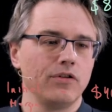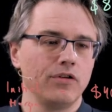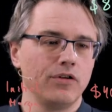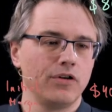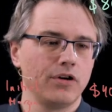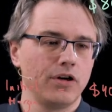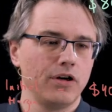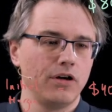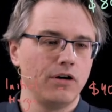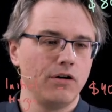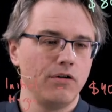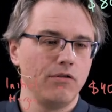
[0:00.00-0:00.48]

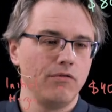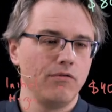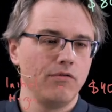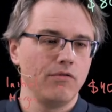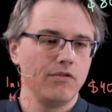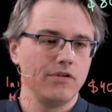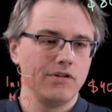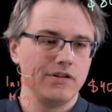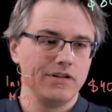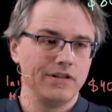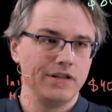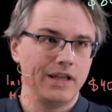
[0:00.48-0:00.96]
go
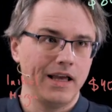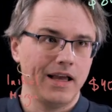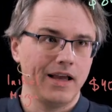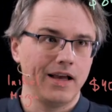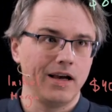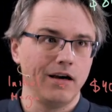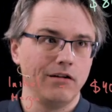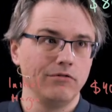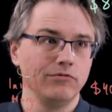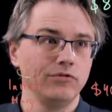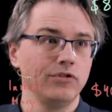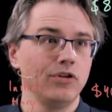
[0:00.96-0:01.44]

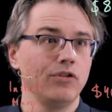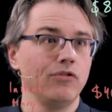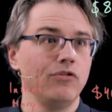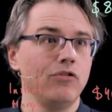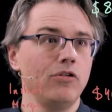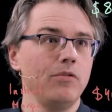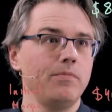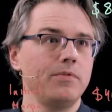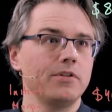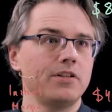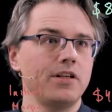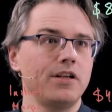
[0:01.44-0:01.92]
down
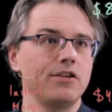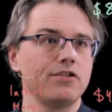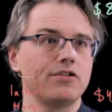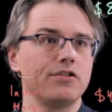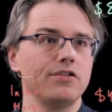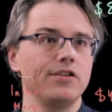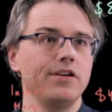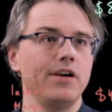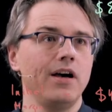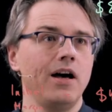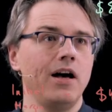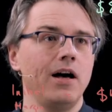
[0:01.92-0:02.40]
or
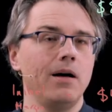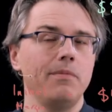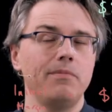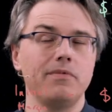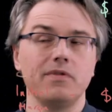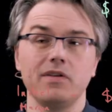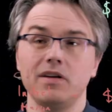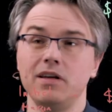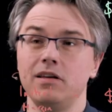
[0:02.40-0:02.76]
potentially up